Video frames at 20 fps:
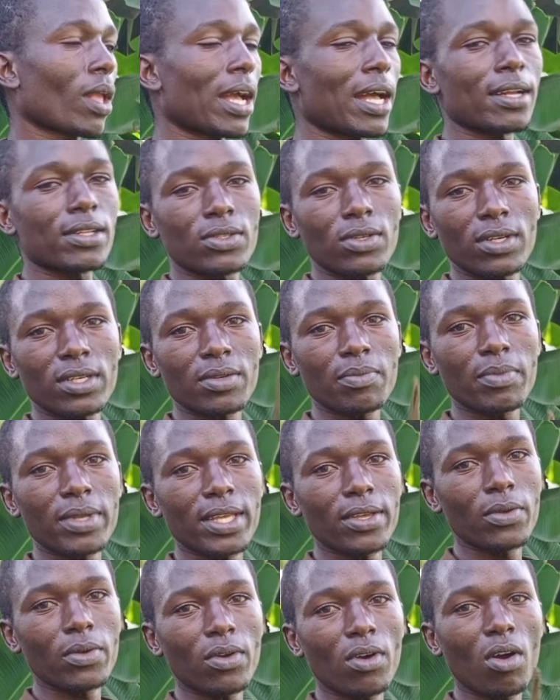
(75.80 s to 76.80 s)
and told me,
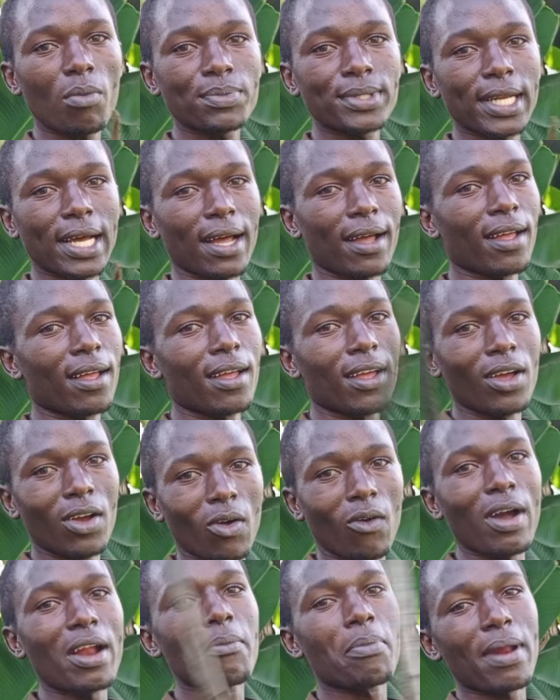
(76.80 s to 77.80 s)
you know, Opter,
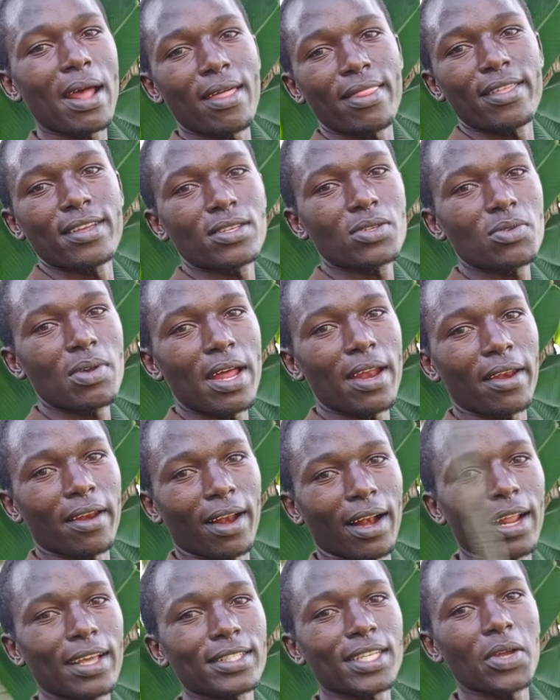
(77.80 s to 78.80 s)
one plant this one,
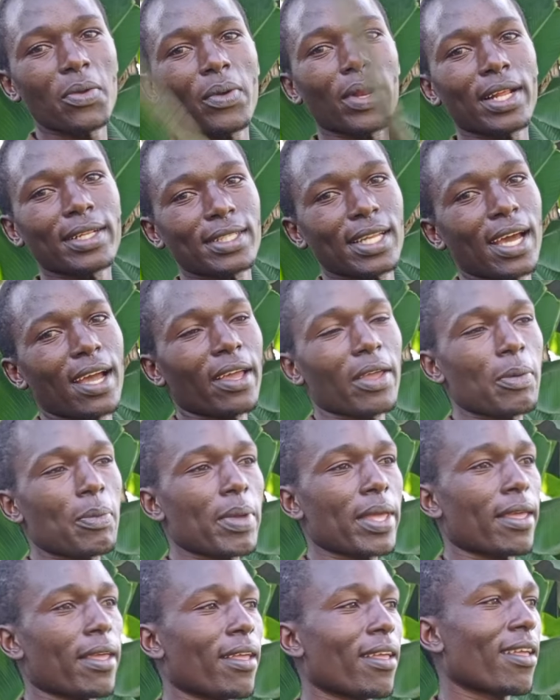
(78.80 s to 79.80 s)
later you will thank
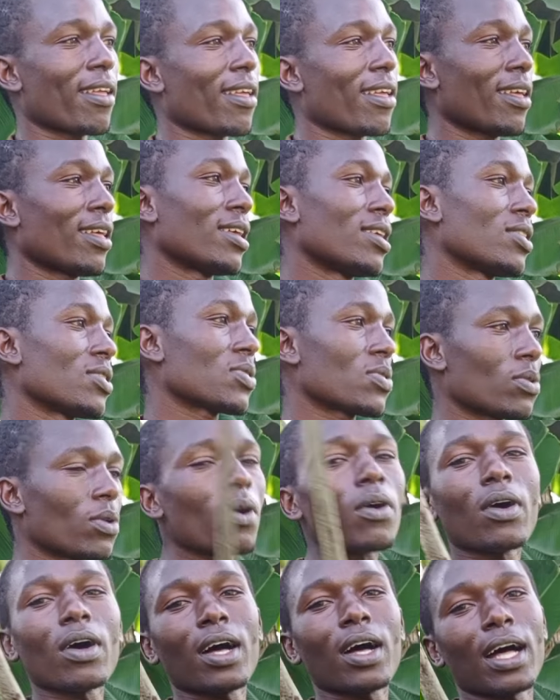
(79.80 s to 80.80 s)
me.
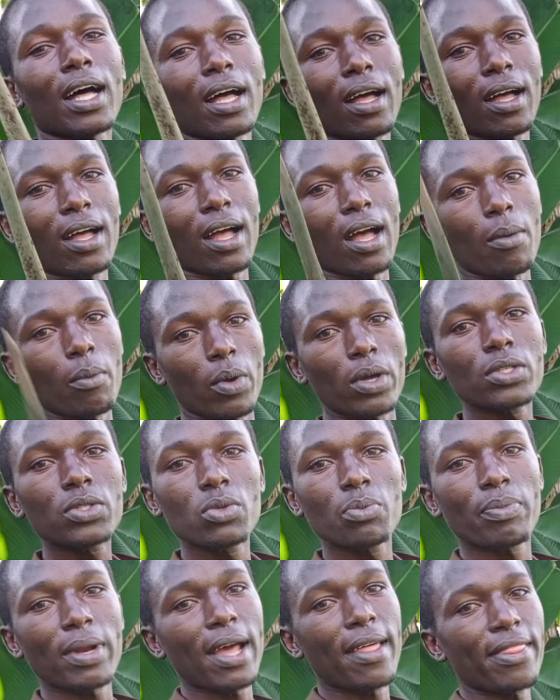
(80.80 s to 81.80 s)
So I'm going
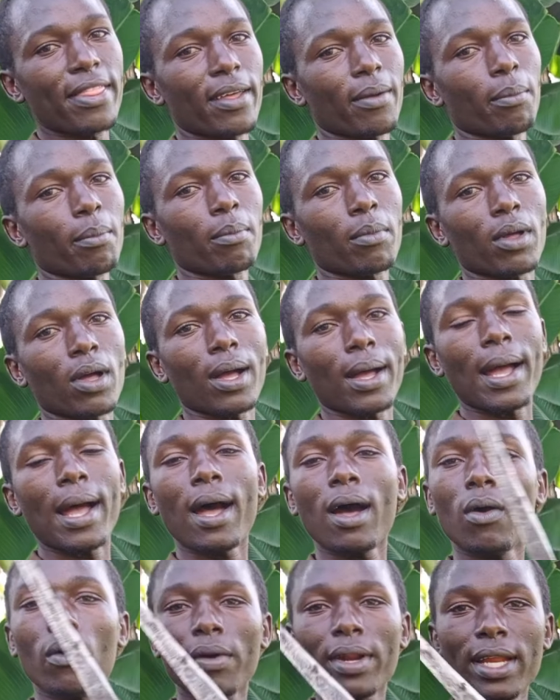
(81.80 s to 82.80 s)
to plant them.
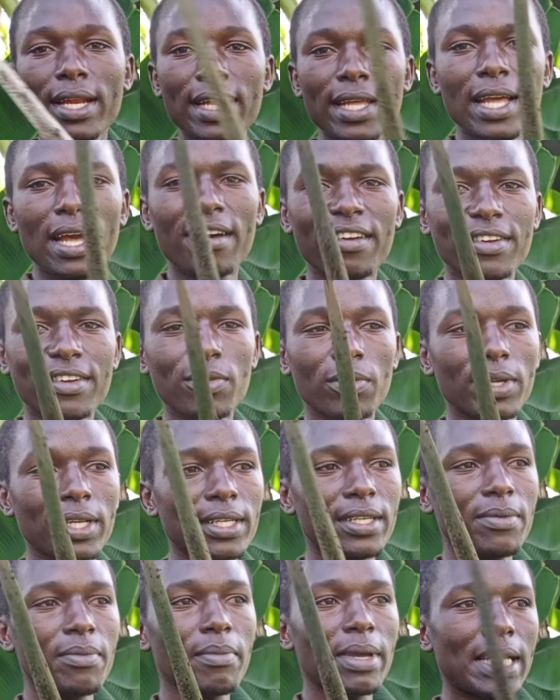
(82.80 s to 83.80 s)
Already I
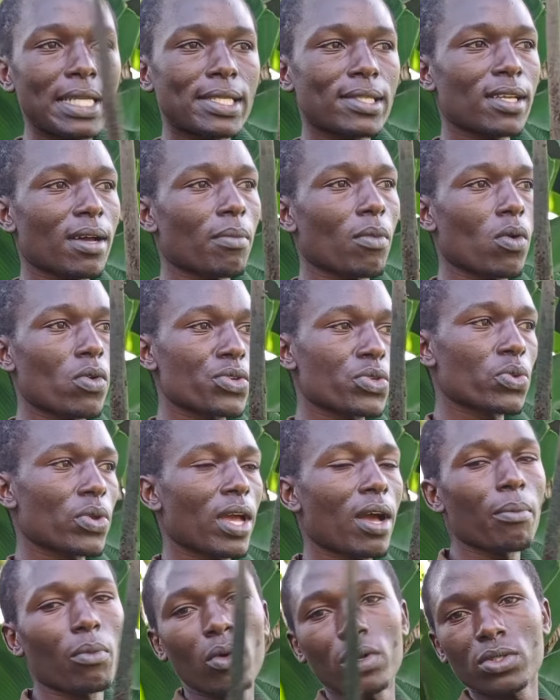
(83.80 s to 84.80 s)
already made some holes
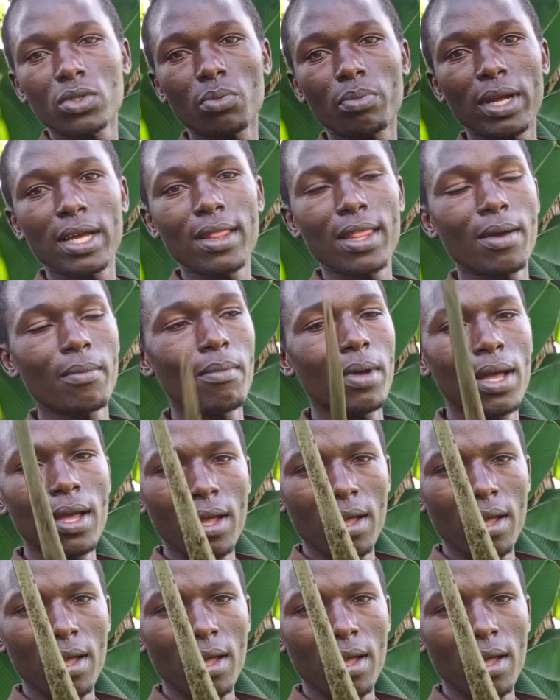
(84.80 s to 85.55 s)
where I'm going to plant them,